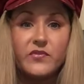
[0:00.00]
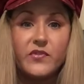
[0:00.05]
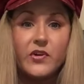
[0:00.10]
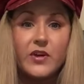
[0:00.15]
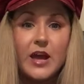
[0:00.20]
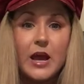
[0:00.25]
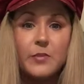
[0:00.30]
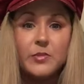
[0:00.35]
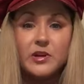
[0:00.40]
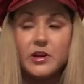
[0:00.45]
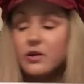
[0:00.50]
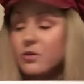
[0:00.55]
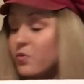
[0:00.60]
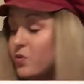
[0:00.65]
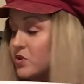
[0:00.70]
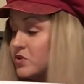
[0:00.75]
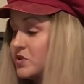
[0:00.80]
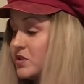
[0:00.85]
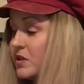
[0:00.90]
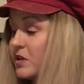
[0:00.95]
vocabulary
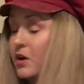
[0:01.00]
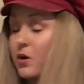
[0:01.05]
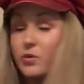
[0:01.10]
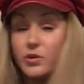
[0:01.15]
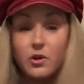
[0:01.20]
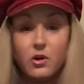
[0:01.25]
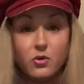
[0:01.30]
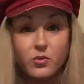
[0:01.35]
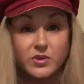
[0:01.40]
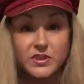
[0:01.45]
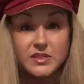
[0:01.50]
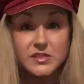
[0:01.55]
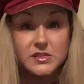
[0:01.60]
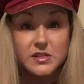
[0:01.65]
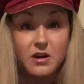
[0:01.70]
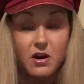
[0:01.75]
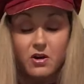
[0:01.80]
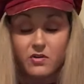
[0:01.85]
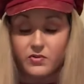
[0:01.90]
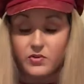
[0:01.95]
words that go along with this
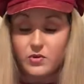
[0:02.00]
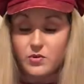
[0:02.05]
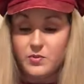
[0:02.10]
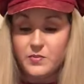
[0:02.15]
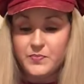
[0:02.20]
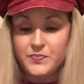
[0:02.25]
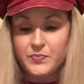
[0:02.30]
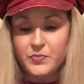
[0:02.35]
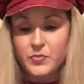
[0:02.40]
novel.